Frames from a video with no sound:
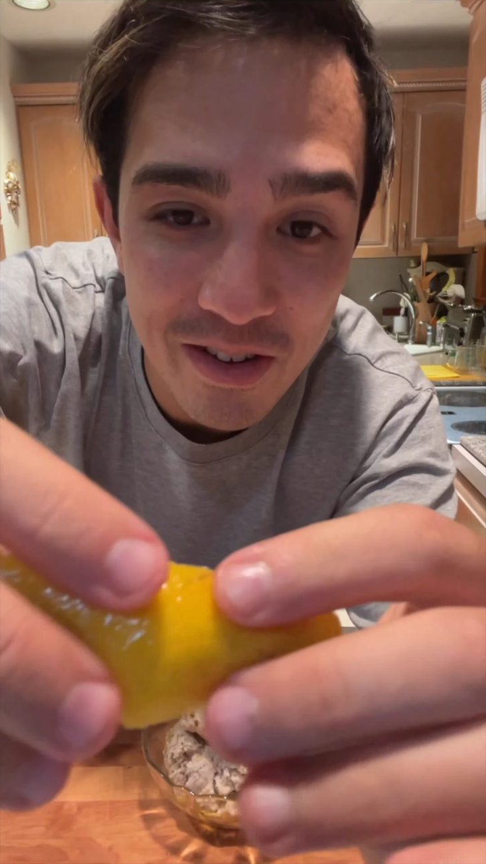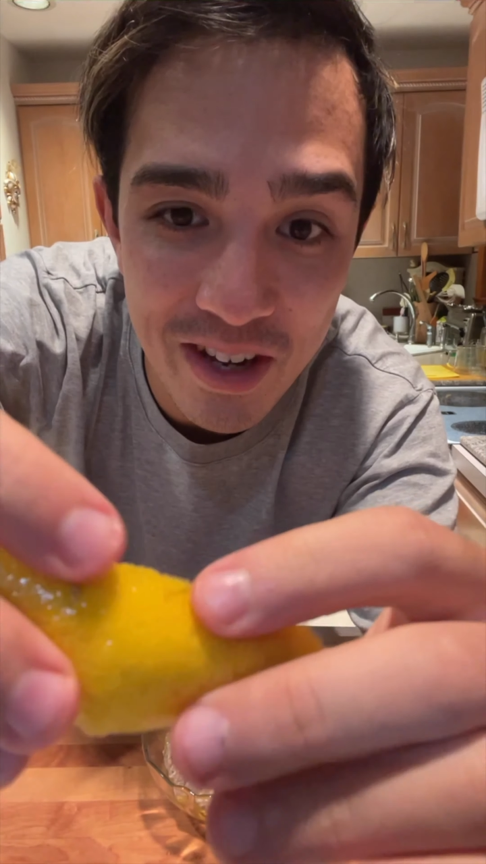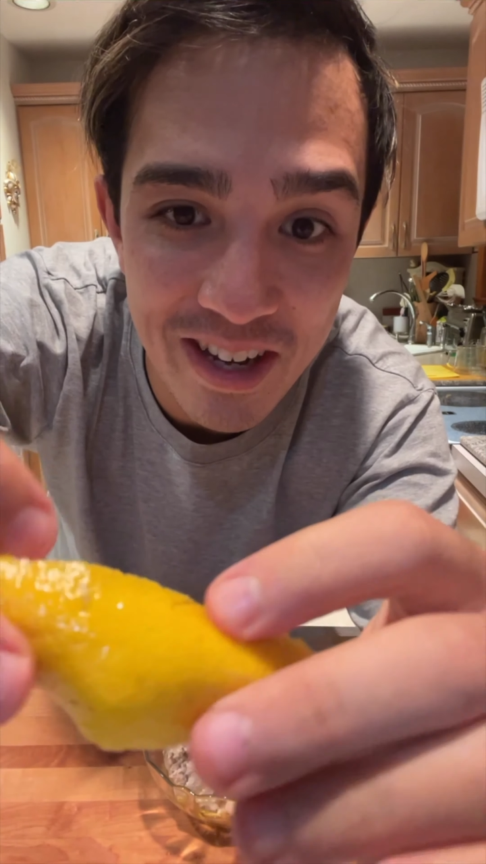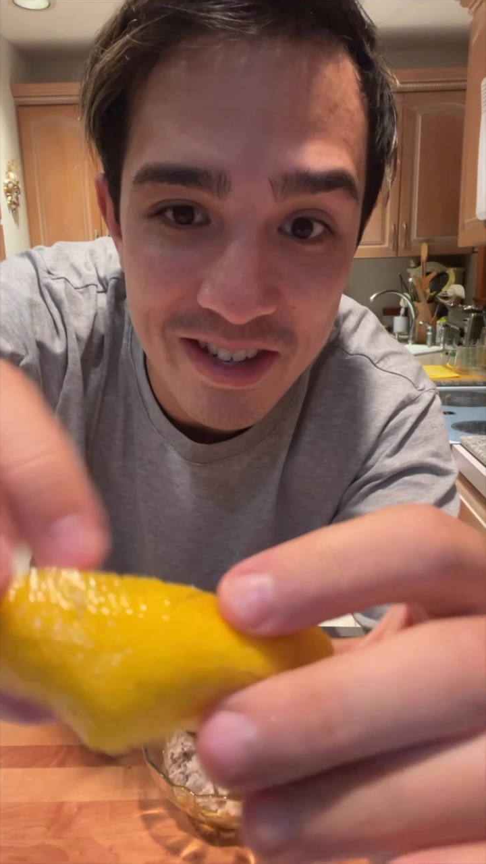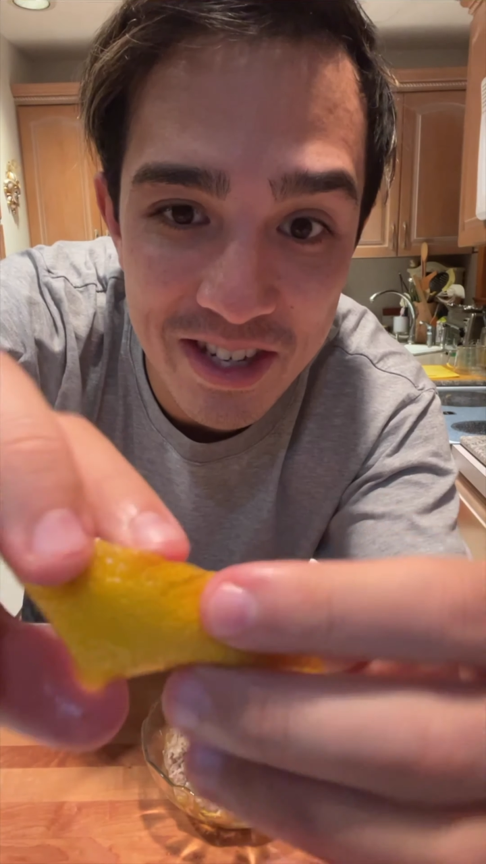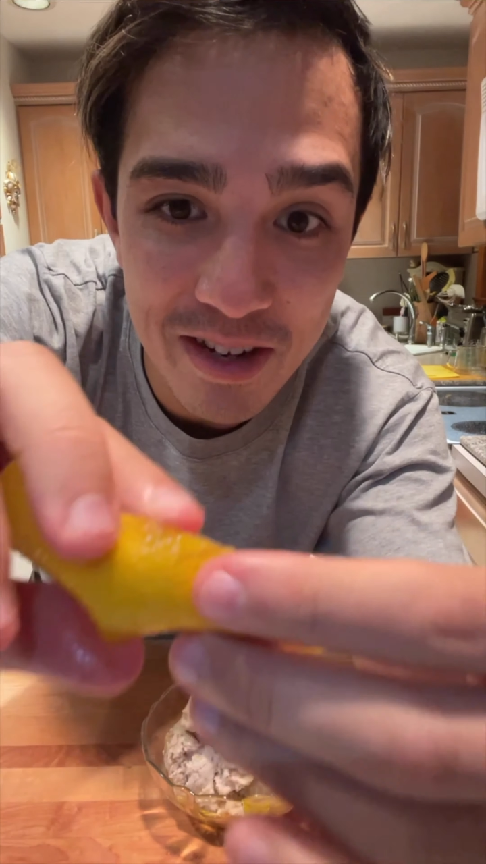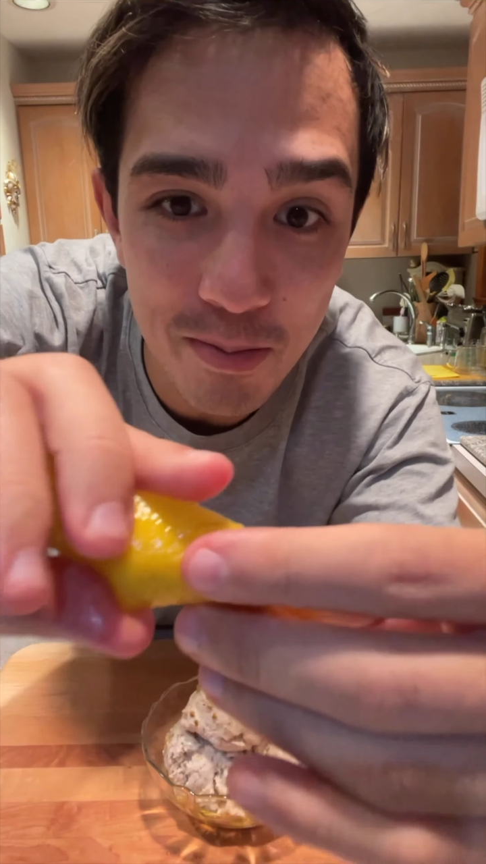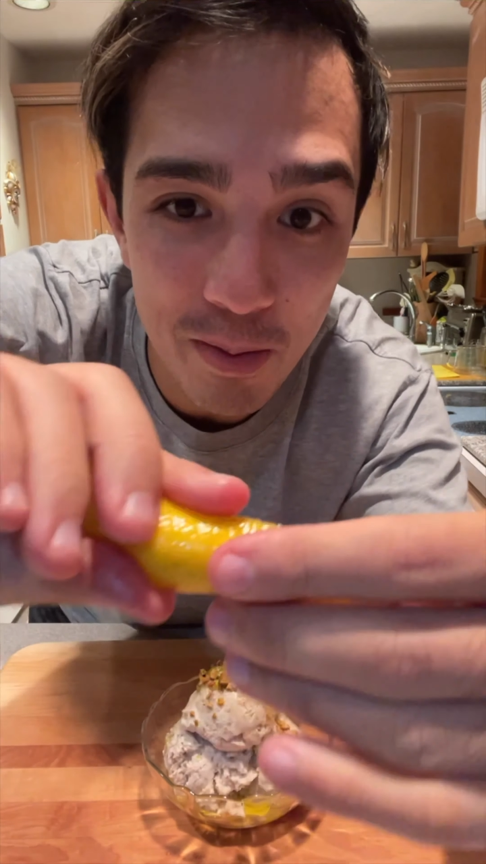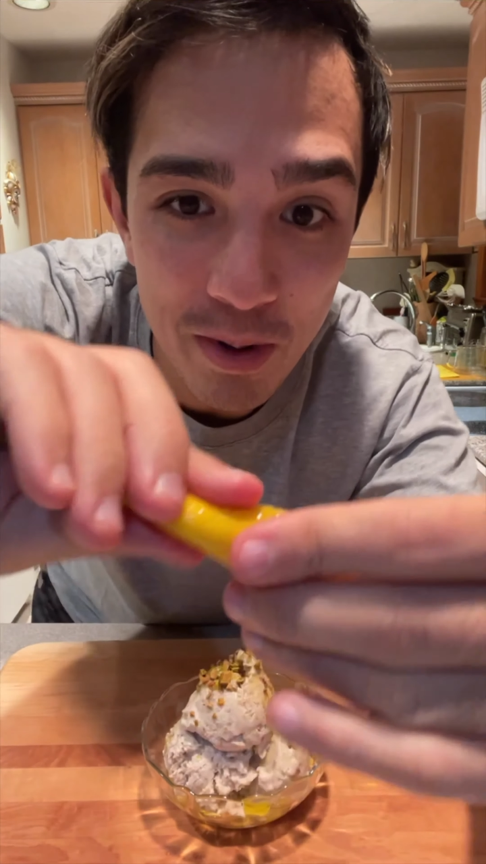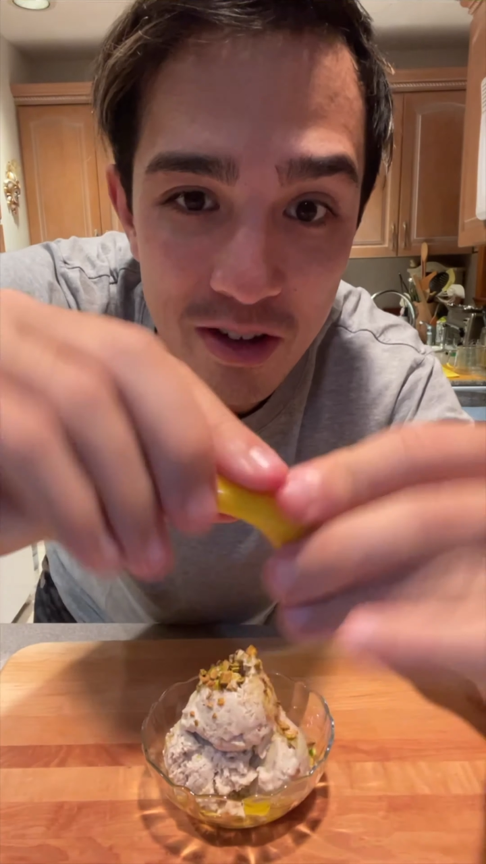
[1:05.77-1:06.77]
You can't see it,
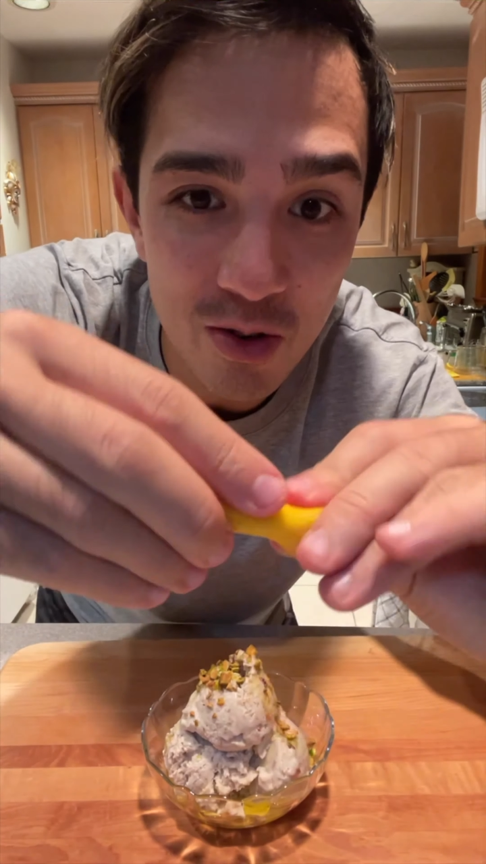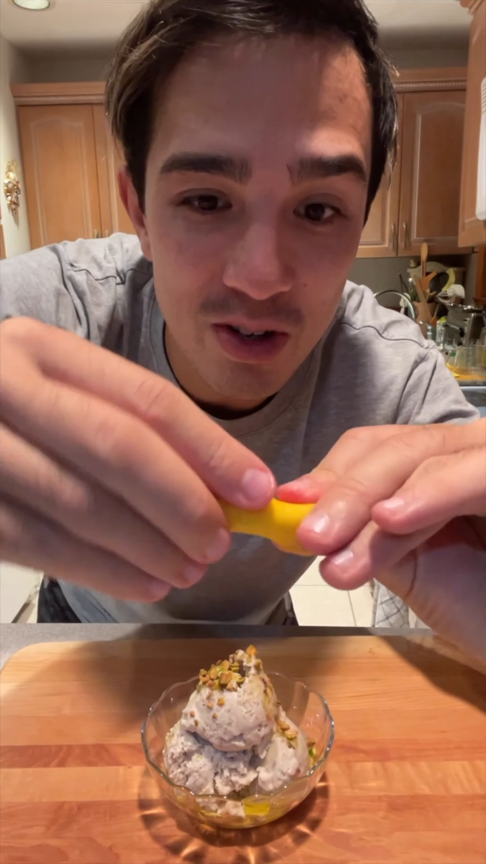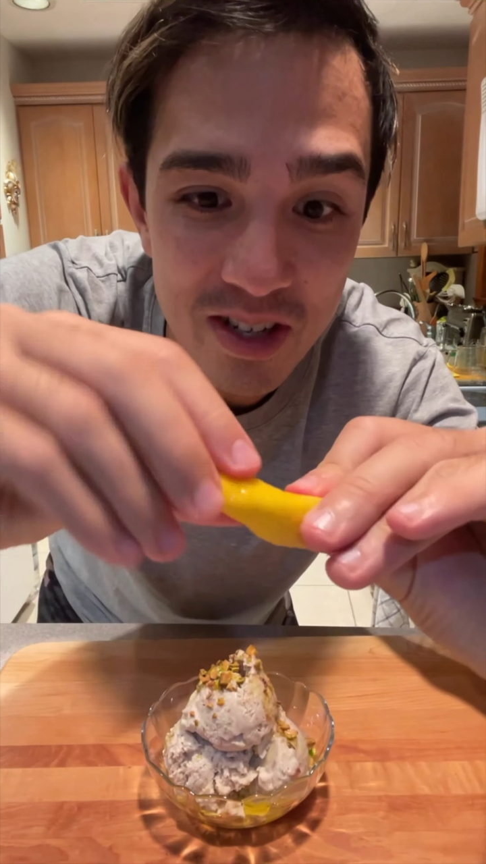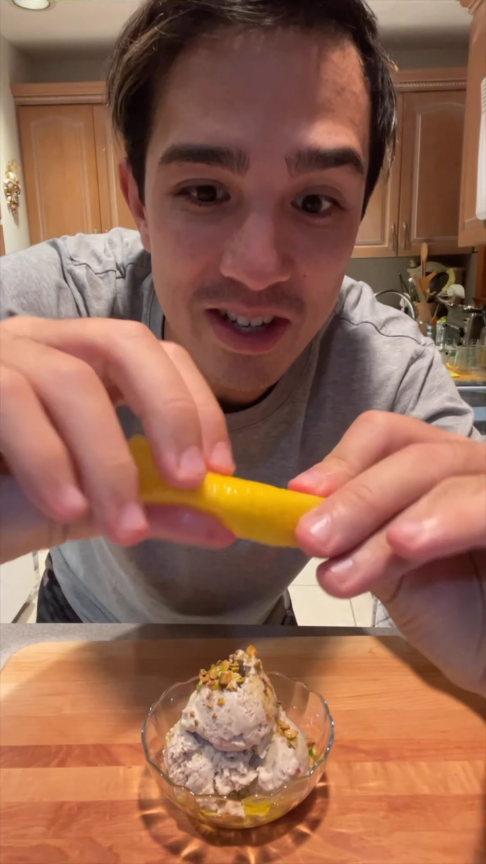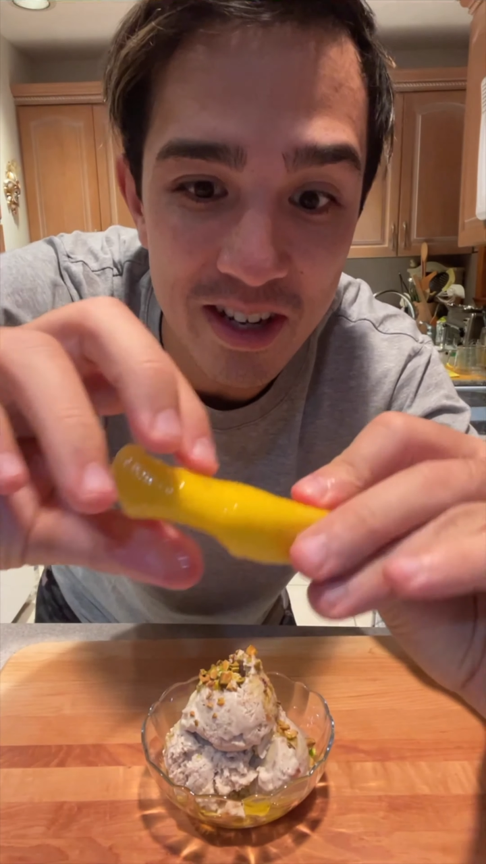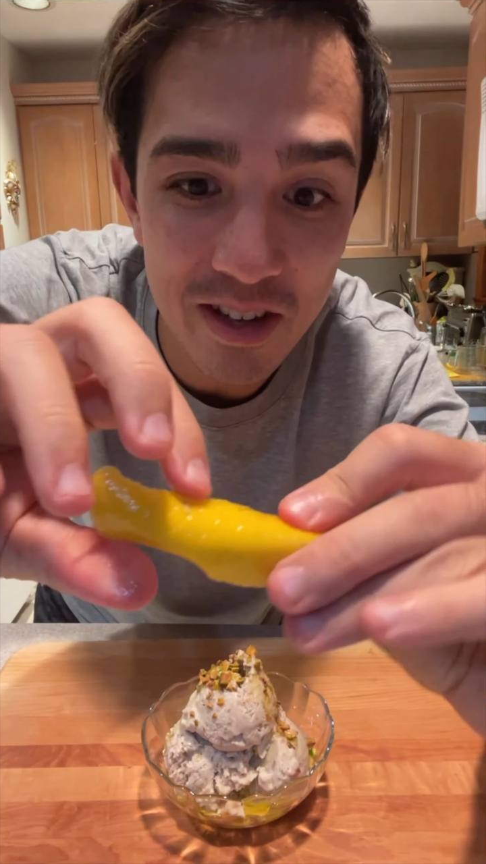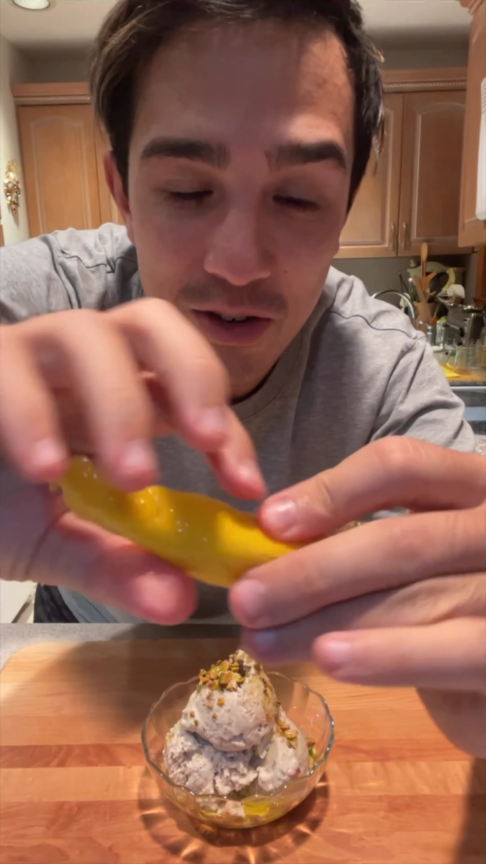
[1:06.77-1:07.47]
but by twisting it,